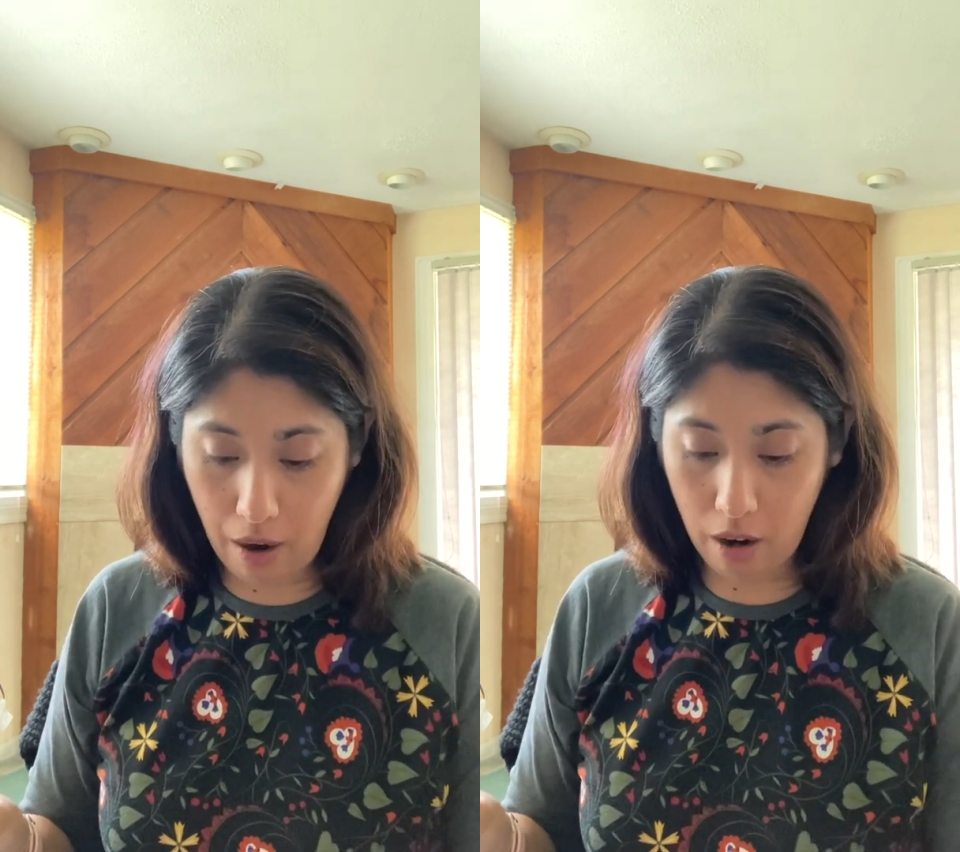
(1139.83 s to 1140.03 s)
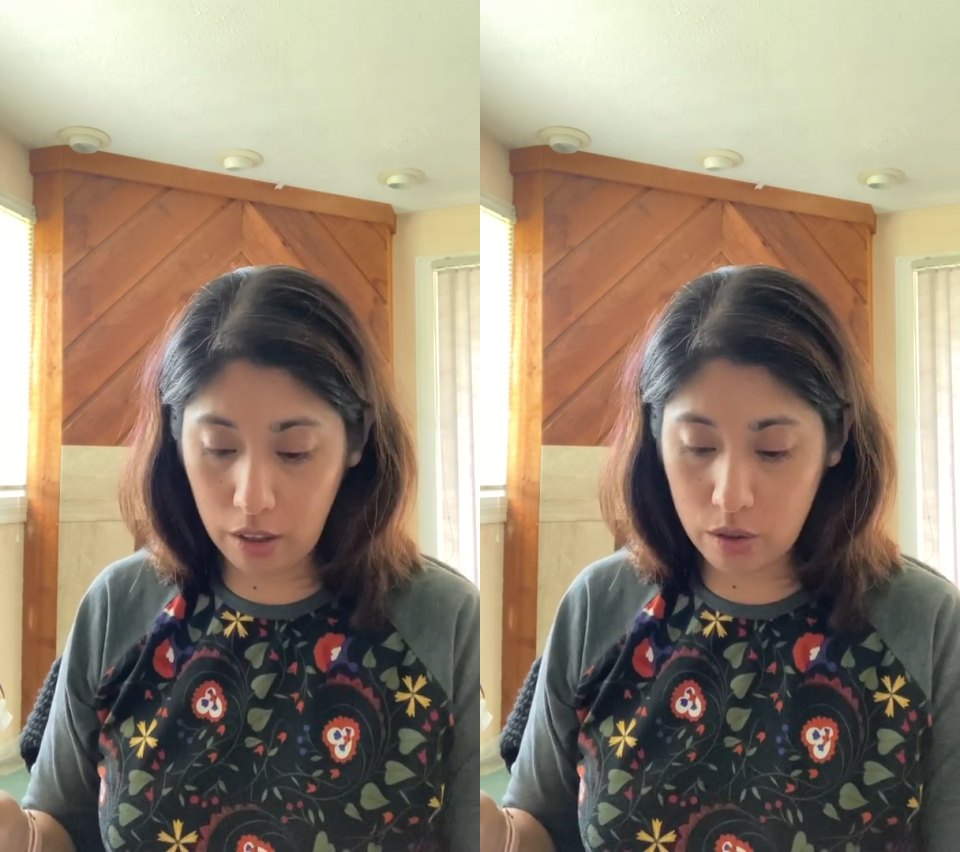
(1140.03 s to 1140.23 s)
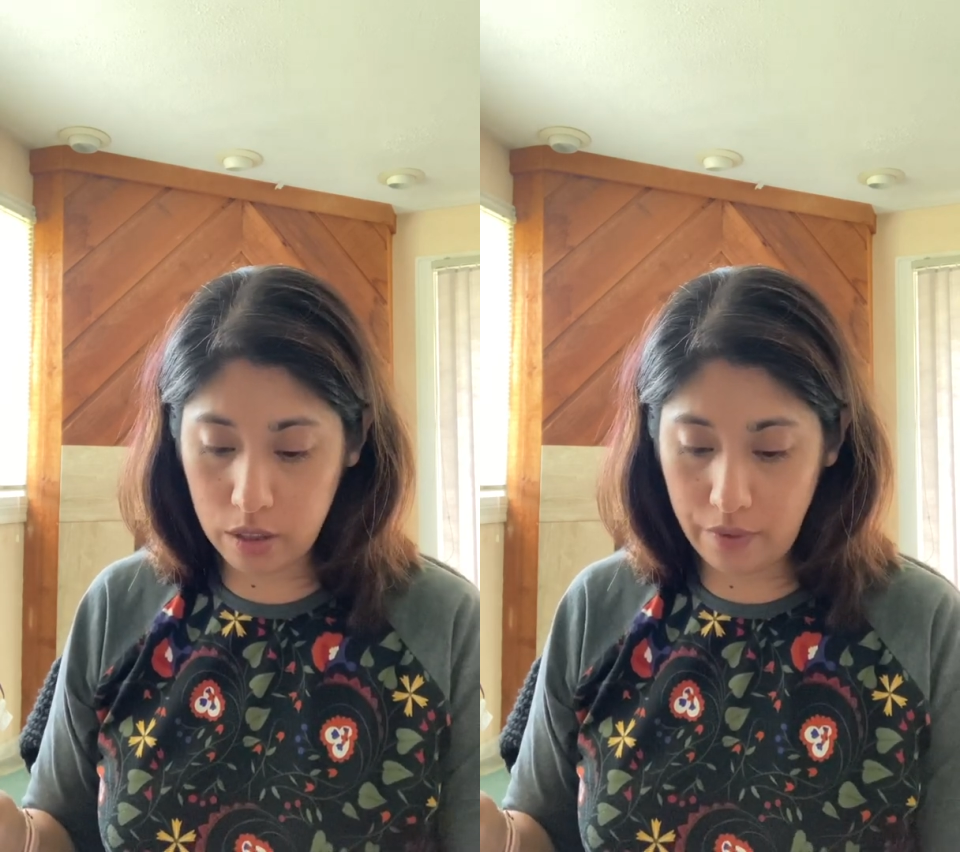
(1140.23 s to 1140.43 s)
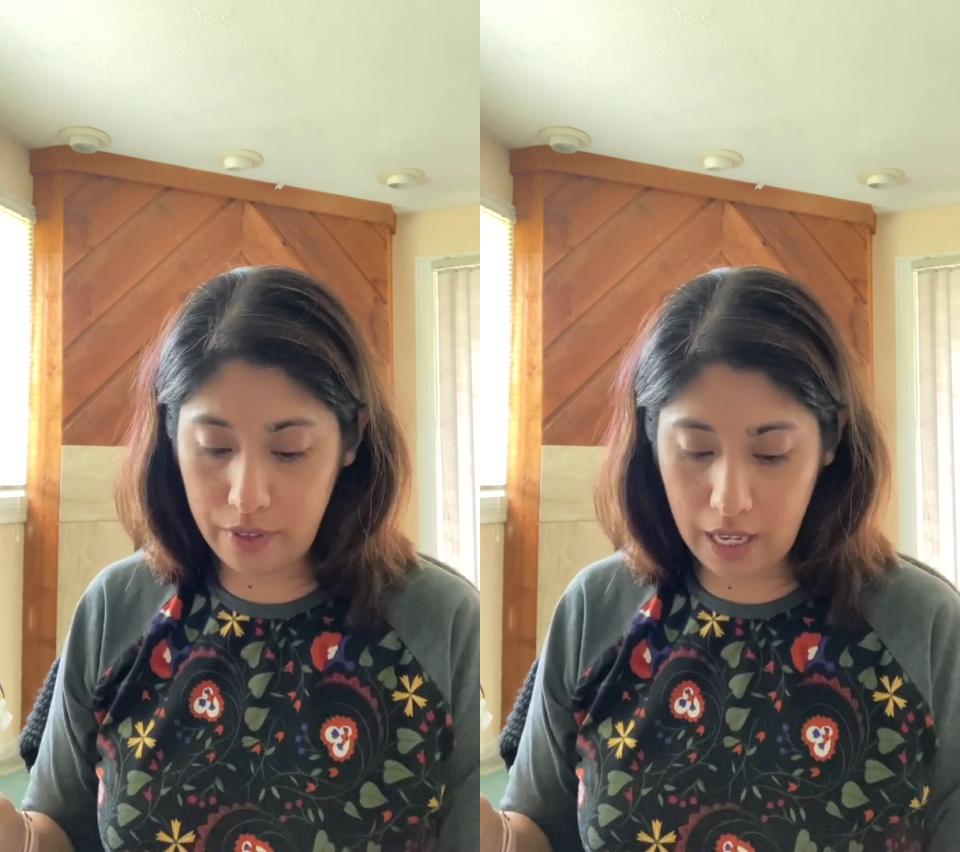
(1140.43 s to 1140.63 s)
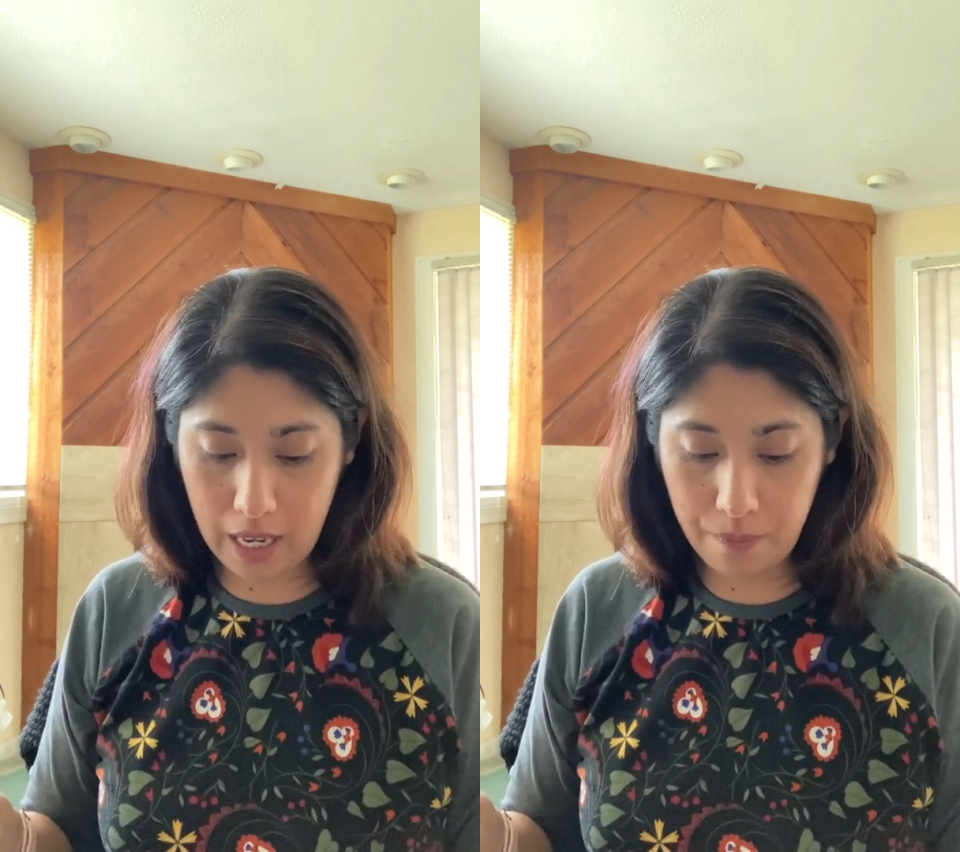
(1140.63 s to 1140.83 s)
our loose leaf
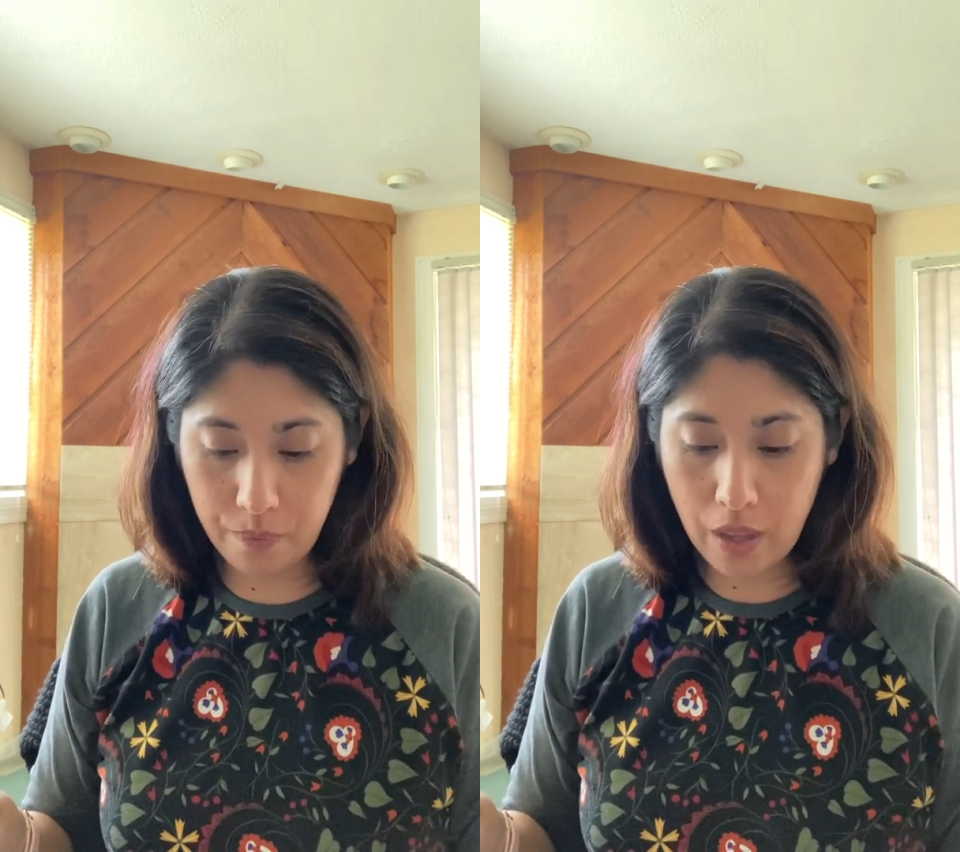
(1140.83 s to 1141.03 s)
tea.